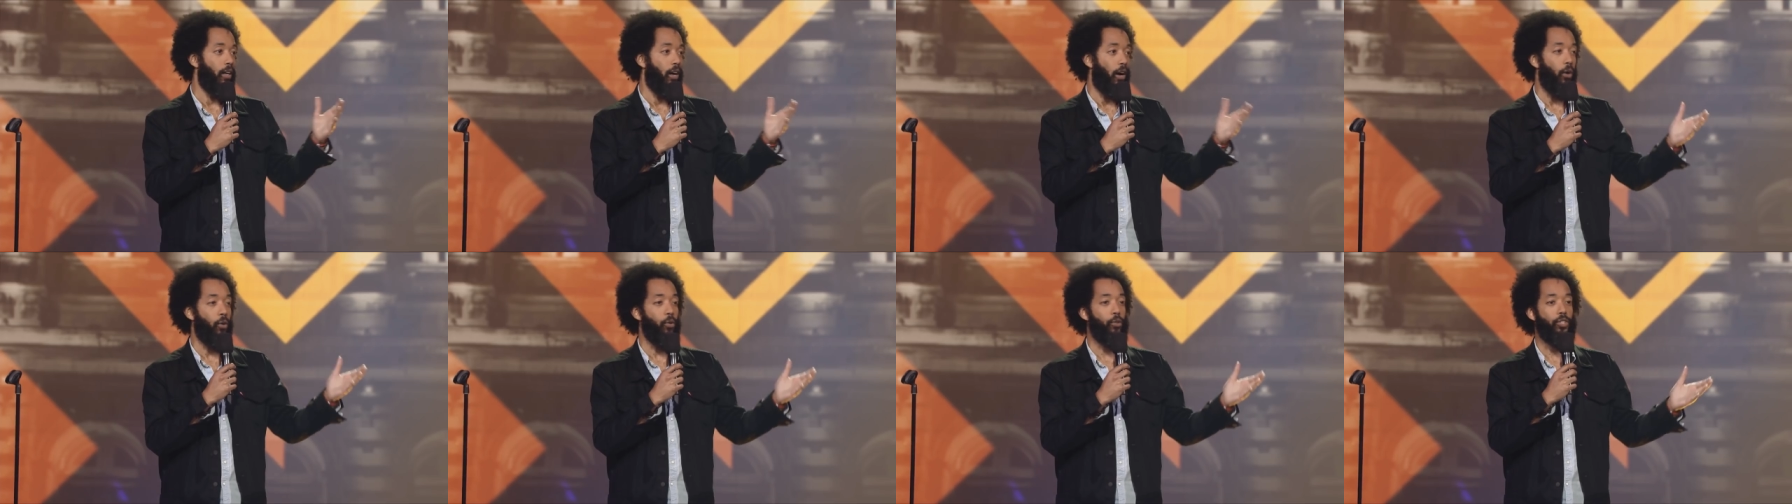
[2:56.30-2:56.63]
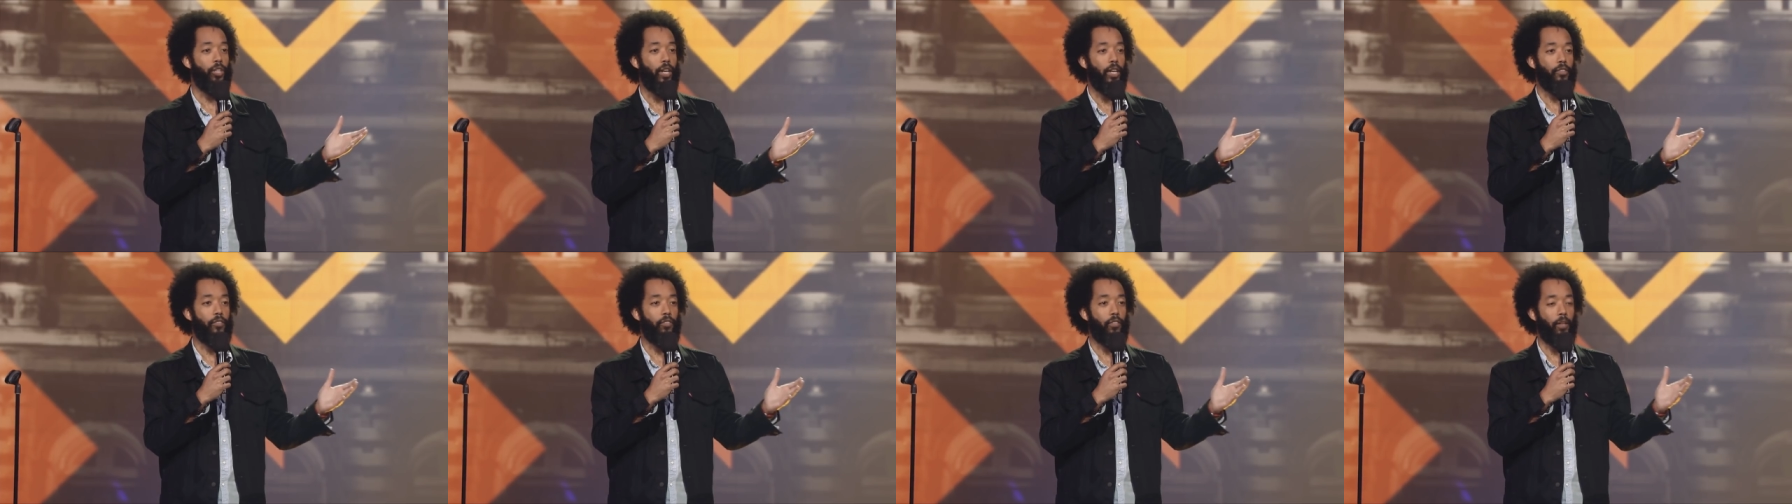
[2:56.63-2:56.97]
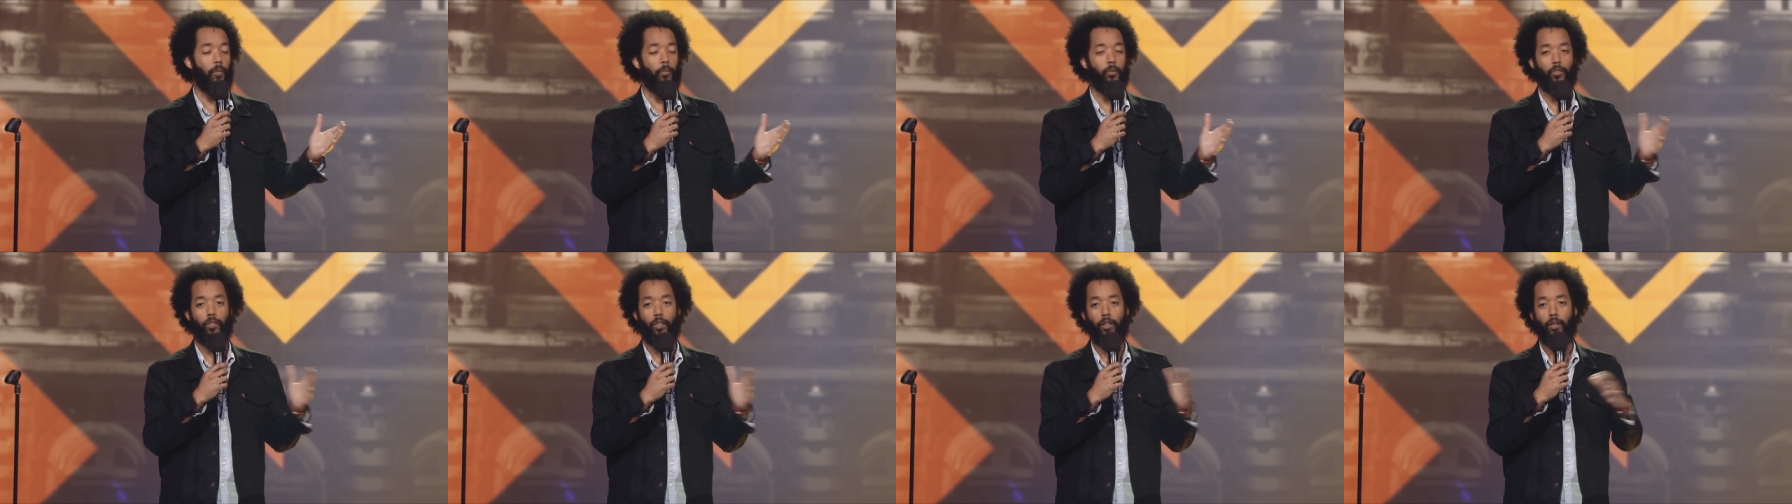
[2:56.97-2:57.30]
O.J.
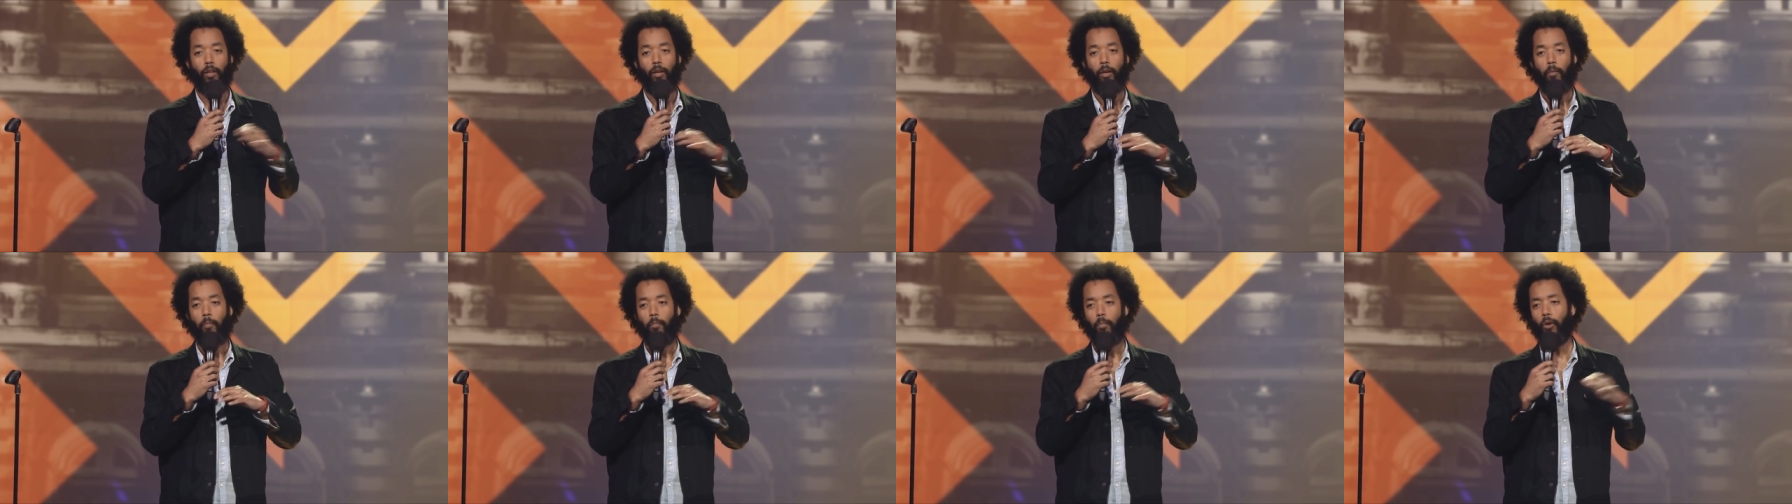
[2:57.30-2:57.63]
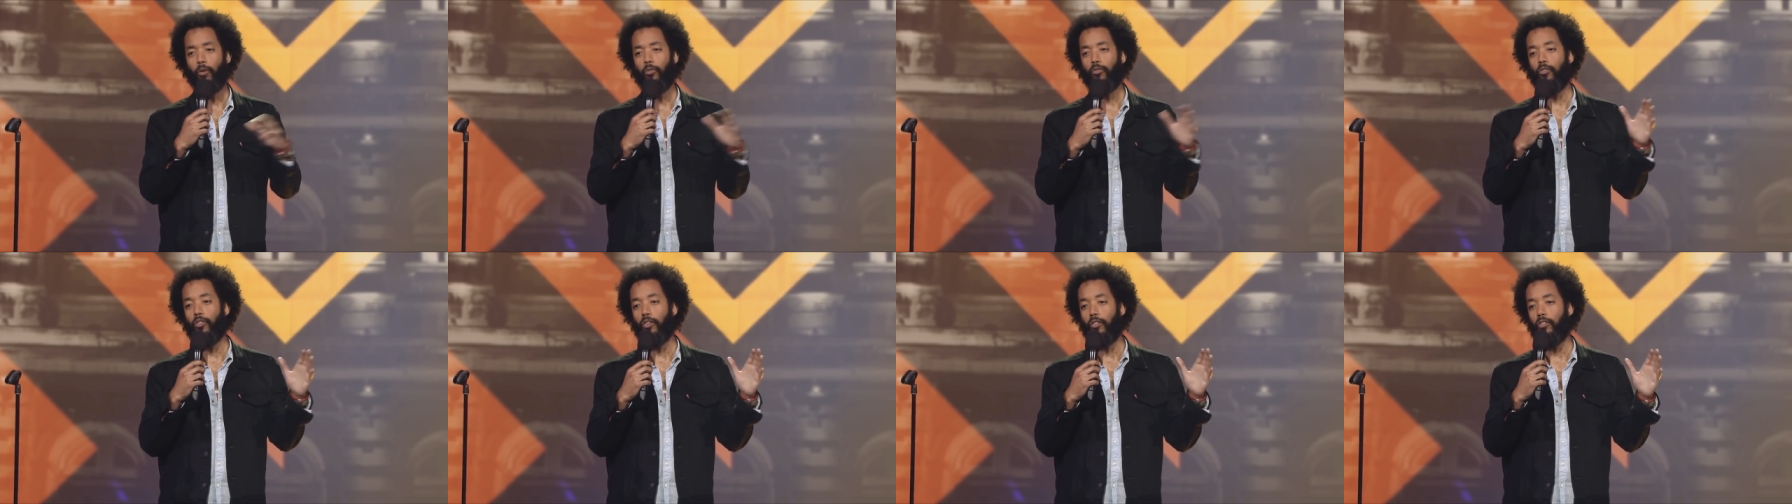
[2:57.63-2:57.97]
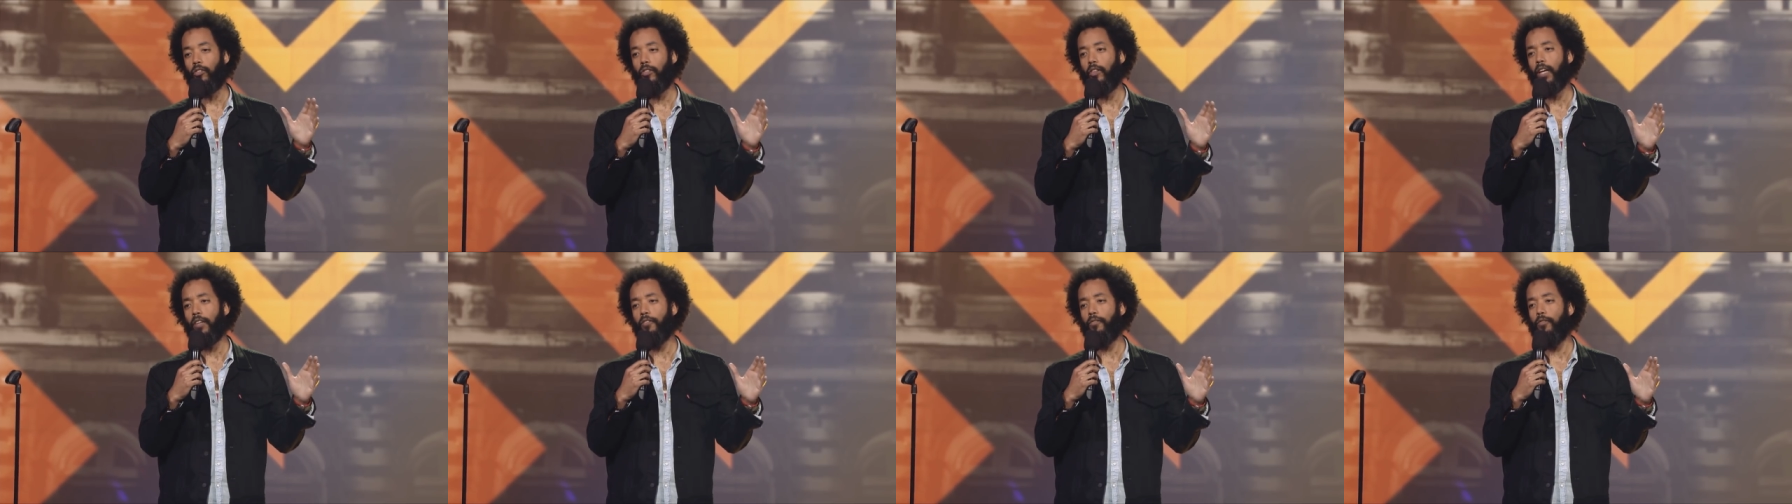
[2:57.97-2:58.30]
Simpson, most
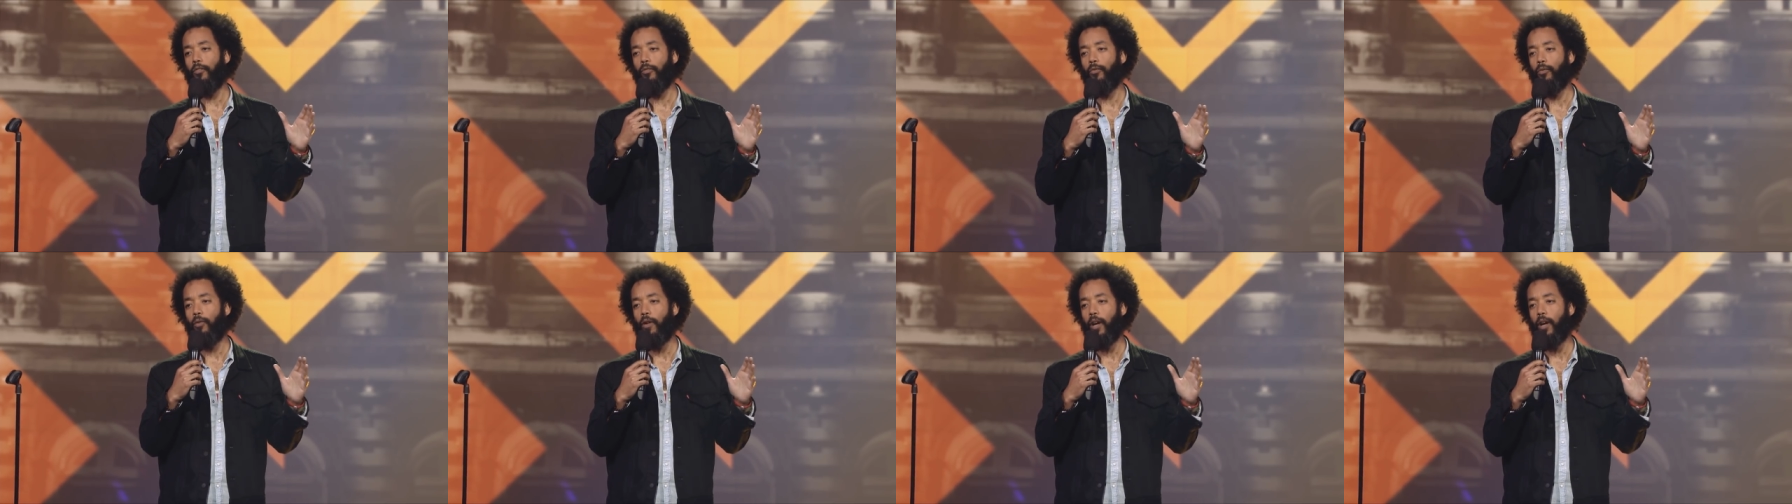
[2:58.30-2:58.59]
successful